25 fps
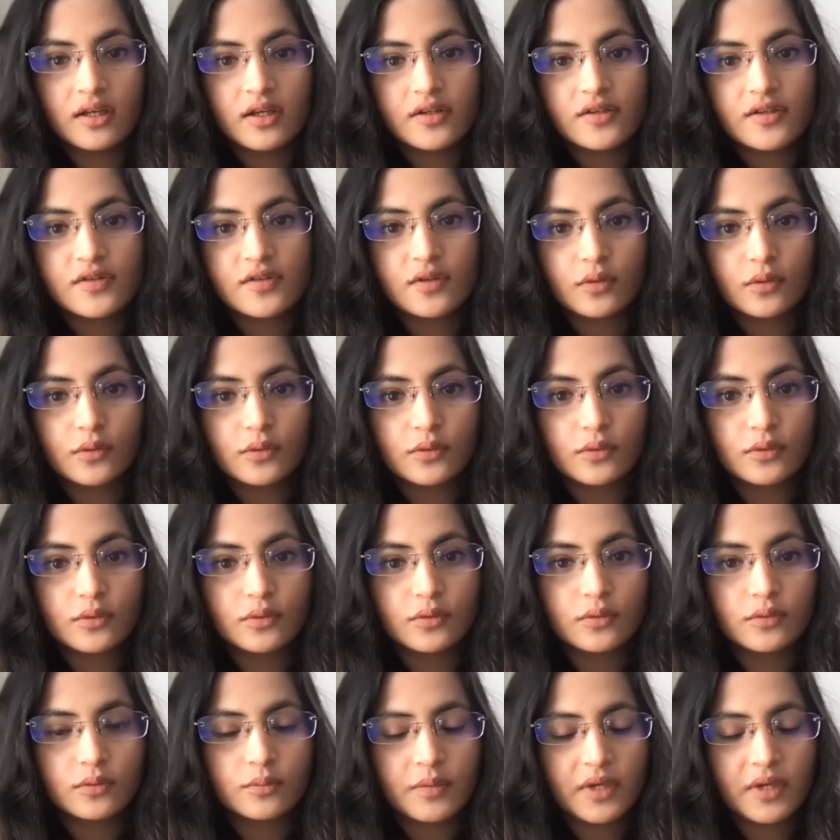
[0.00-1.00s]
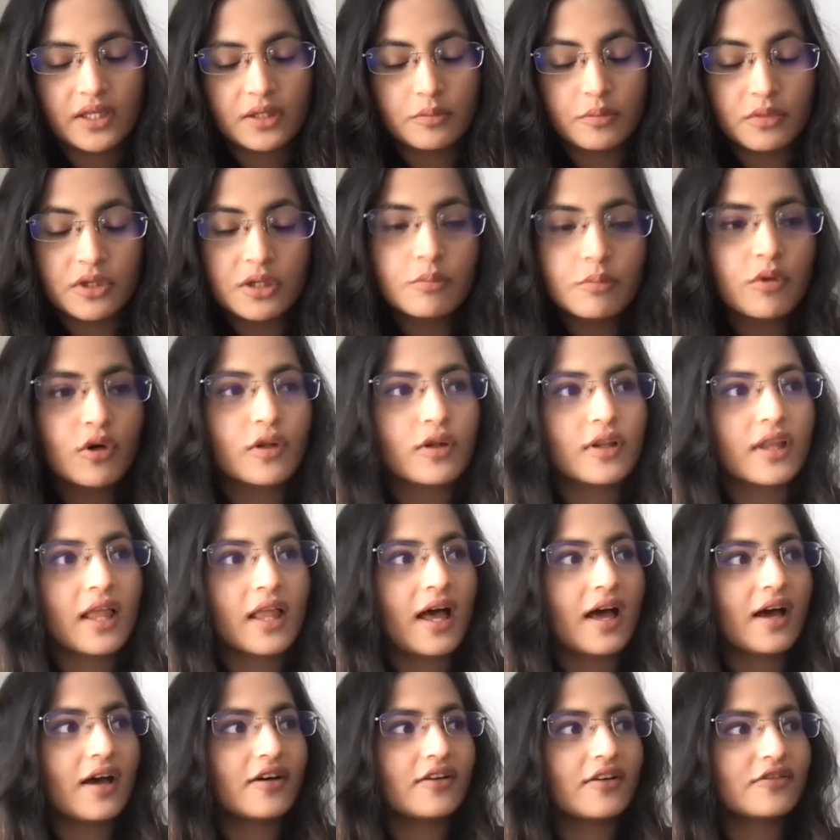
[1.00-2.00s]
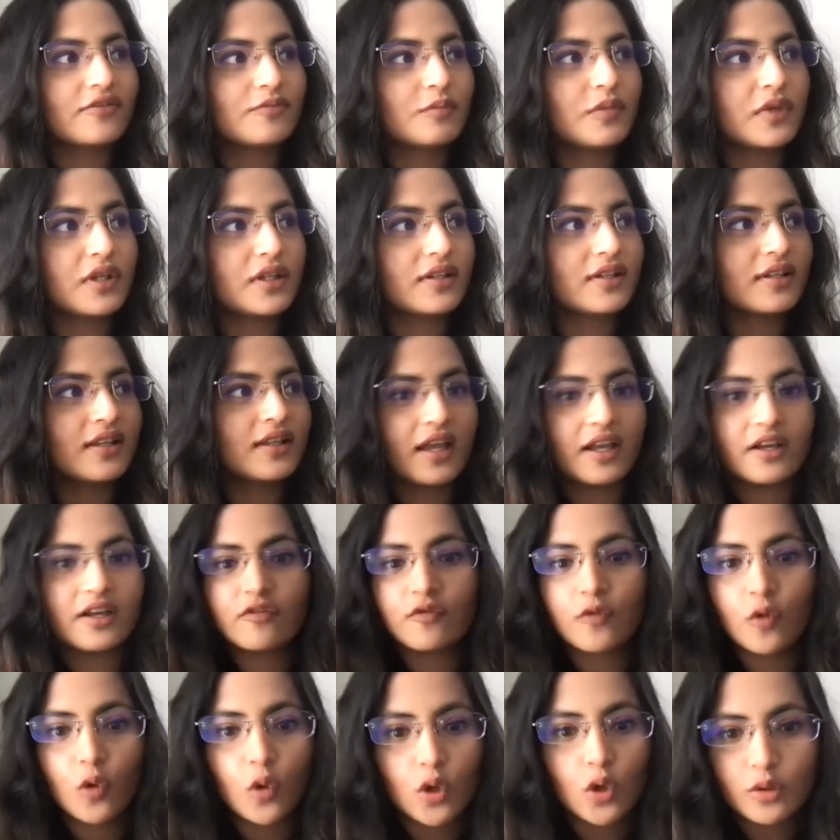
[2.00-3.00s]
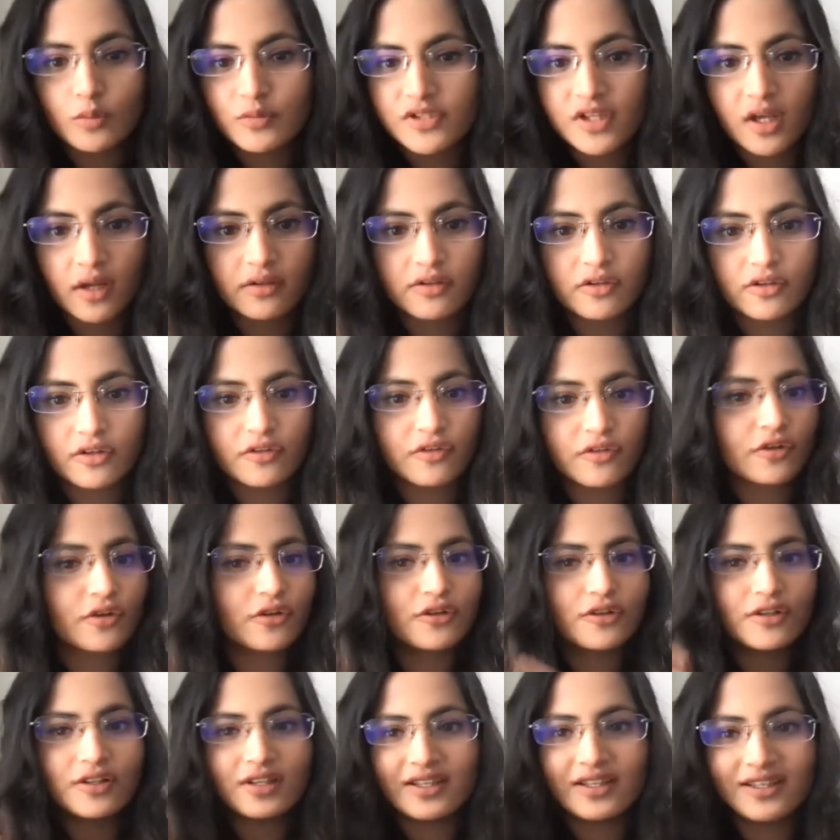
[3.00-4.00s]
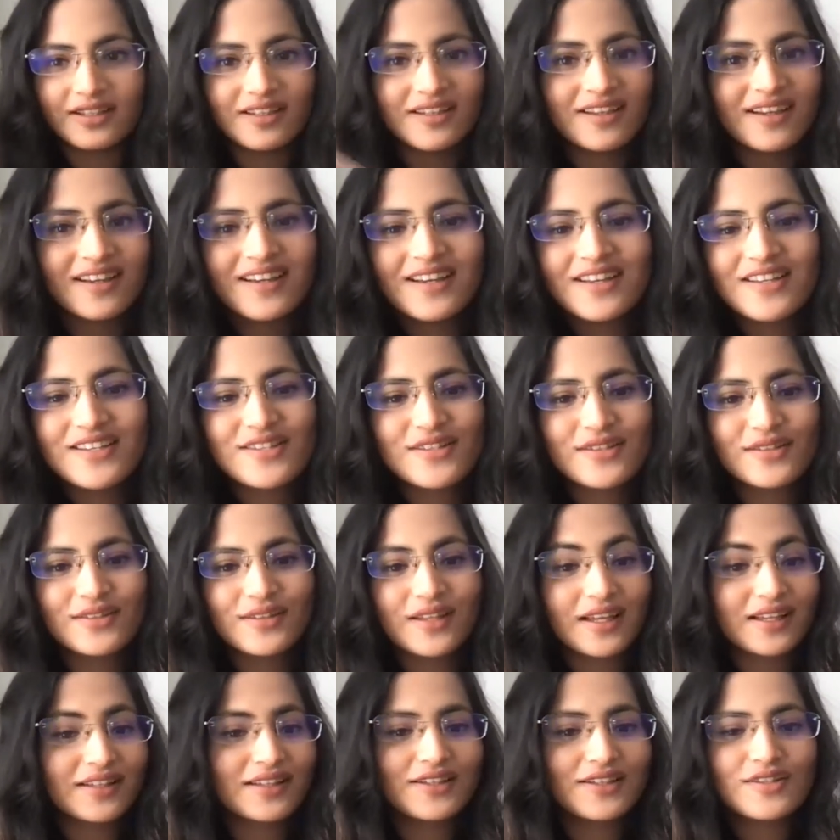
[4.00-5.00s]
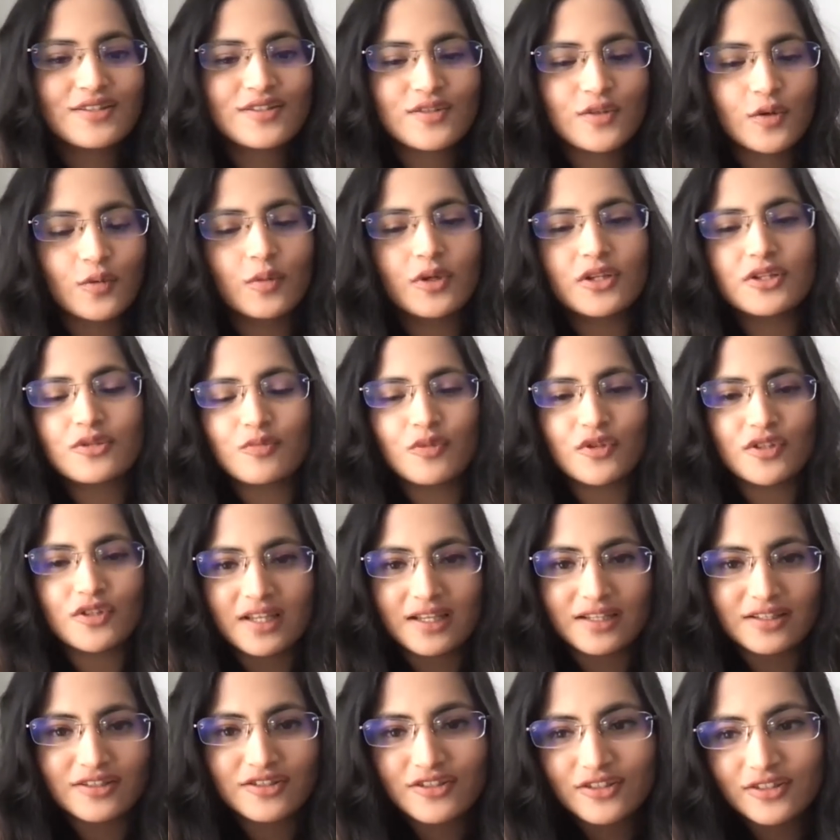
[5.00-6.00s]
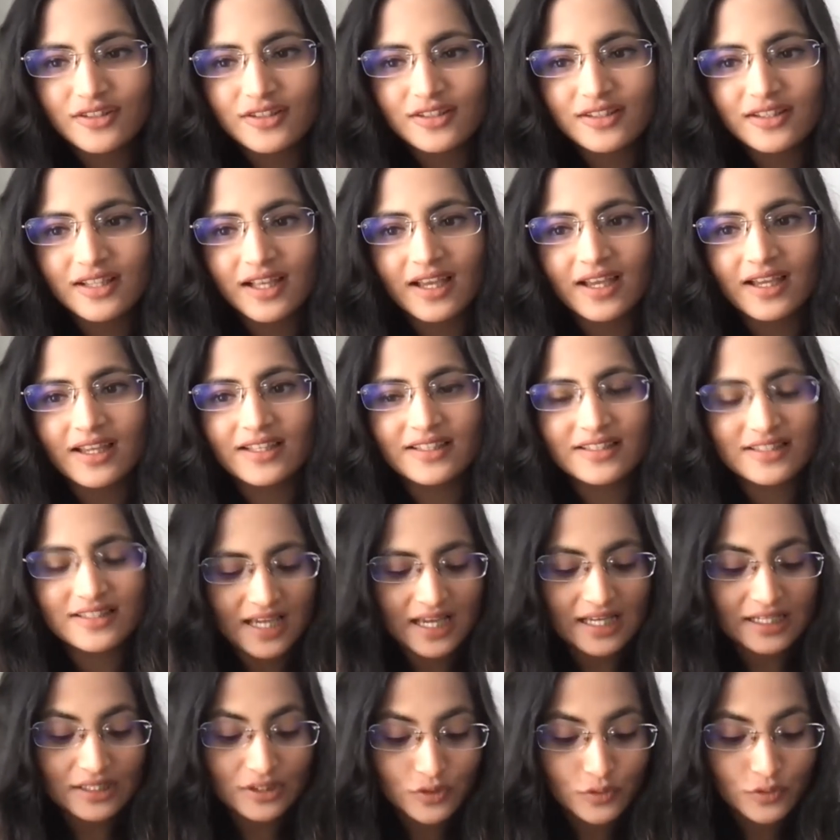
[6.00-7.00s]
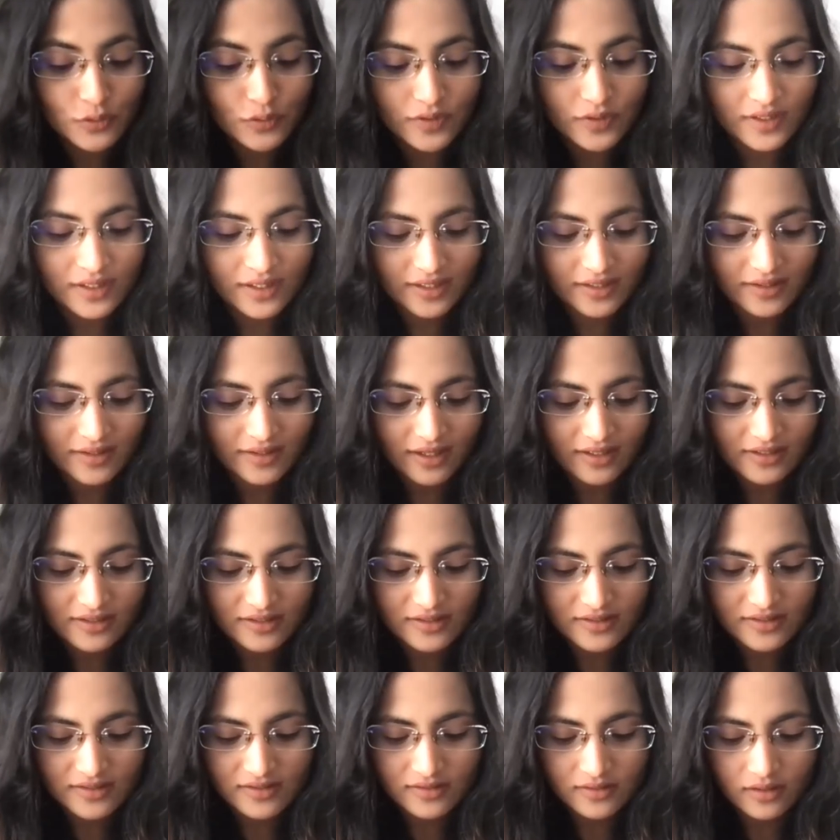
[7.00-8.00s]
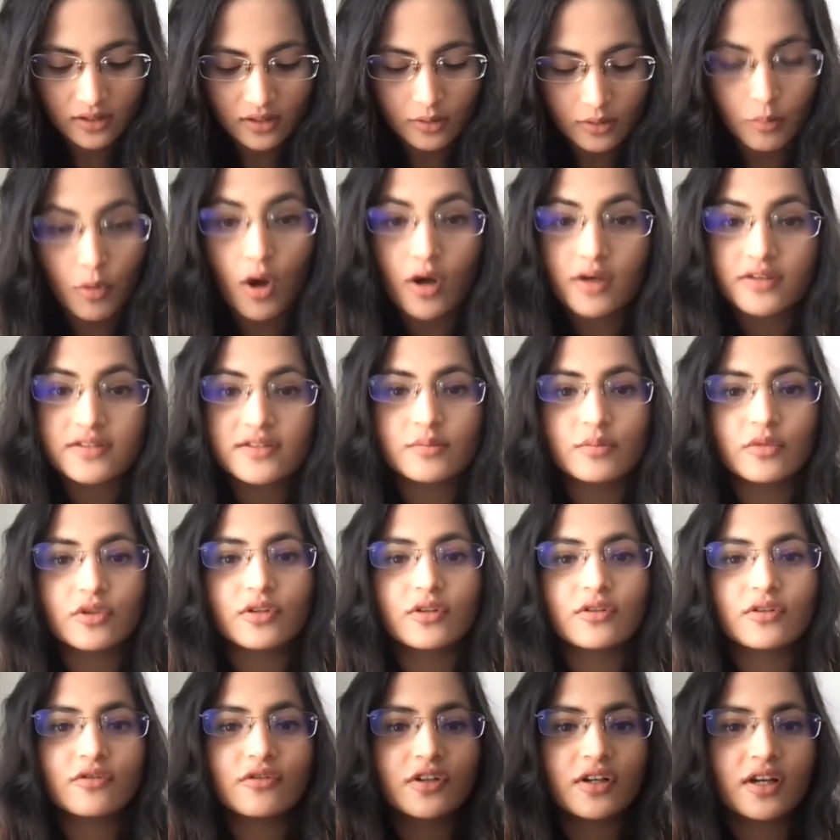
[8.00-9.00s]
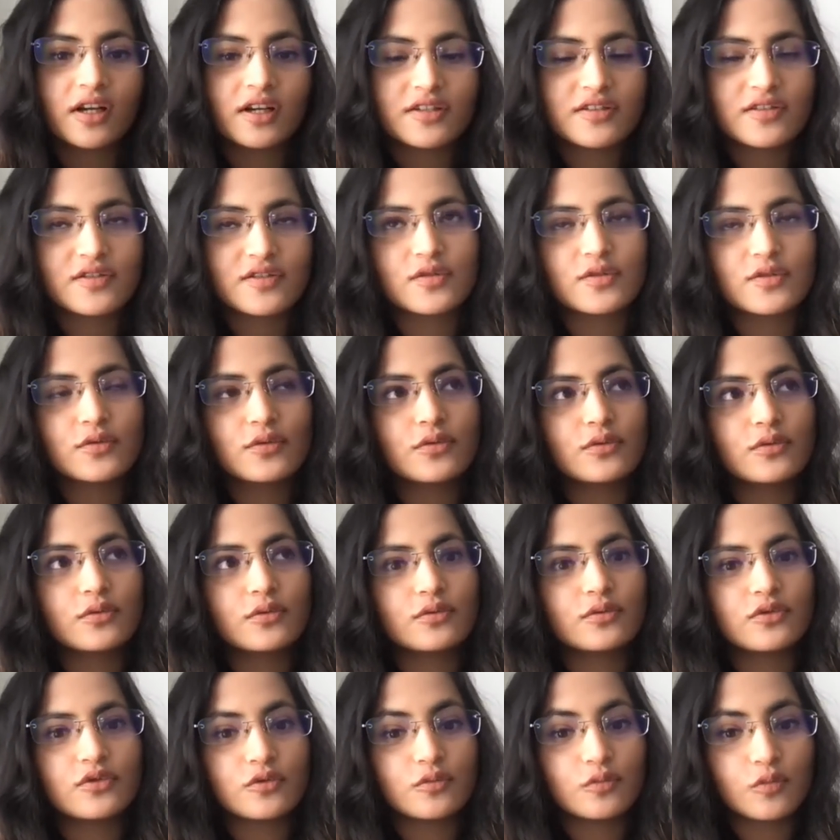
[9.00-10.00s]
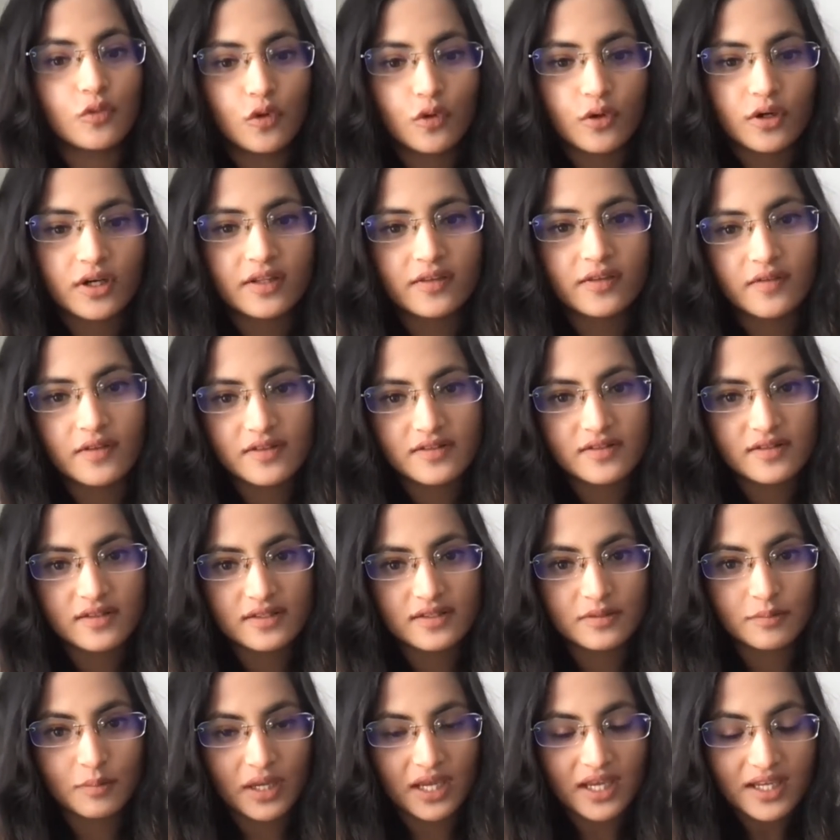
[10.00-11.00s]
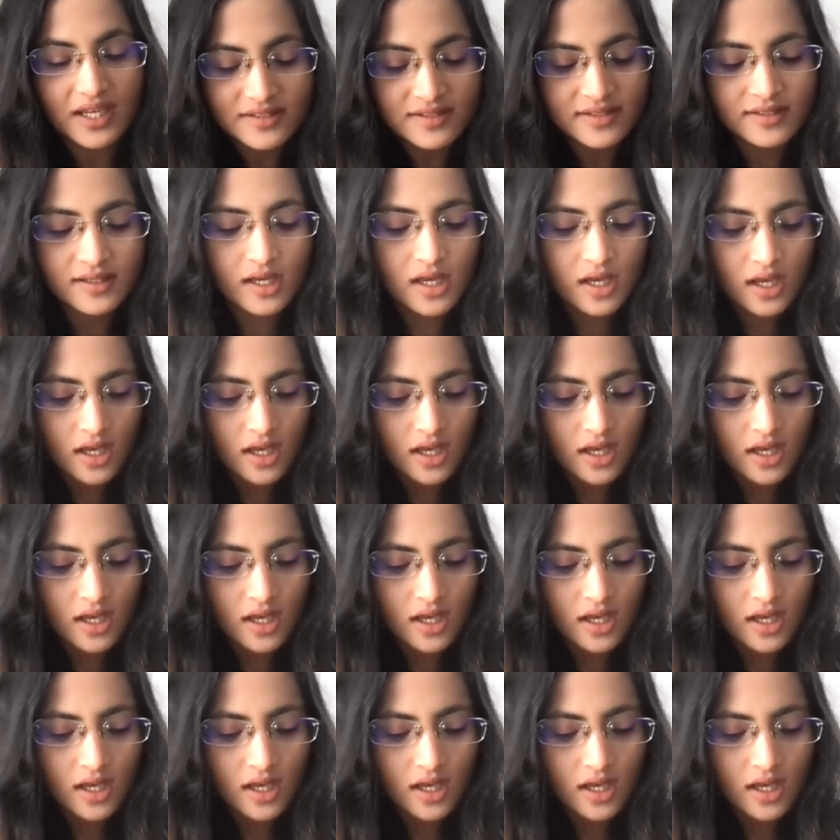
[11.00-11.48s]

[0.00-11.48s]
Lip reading: So many people have been like Forbes under 30. So like there's so much potential. And I do think that it's possible for us to do more in this space.